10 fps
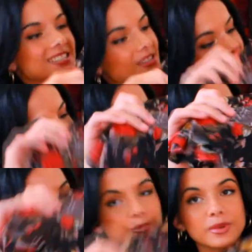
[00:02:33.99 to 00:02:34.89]
So this
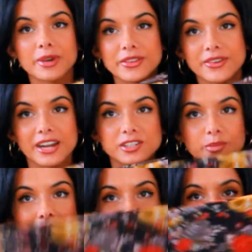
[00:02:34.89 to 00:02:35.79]
skirt, my mother
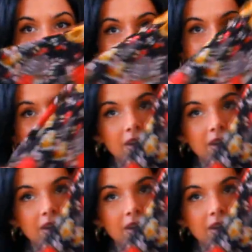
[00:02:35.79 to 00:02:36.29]
actually bought me.